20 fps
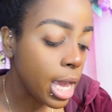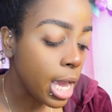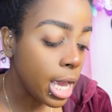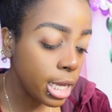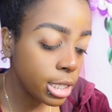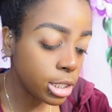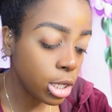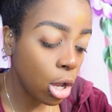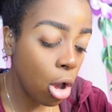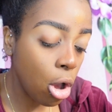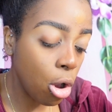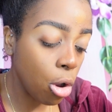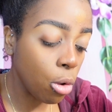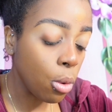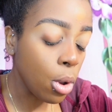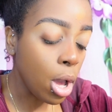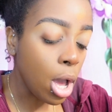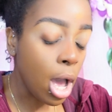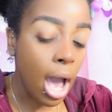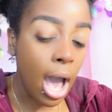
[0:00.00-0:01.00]
He said,
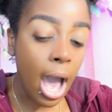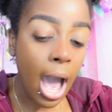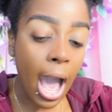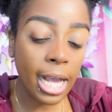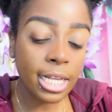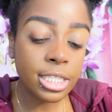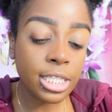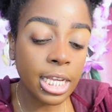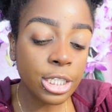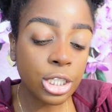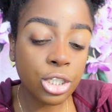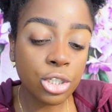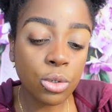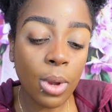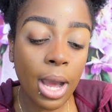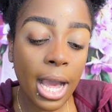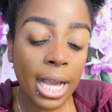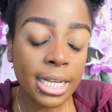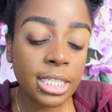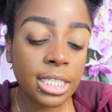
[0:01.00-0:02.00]
oh, I sent you
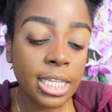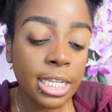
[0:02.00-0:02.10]
a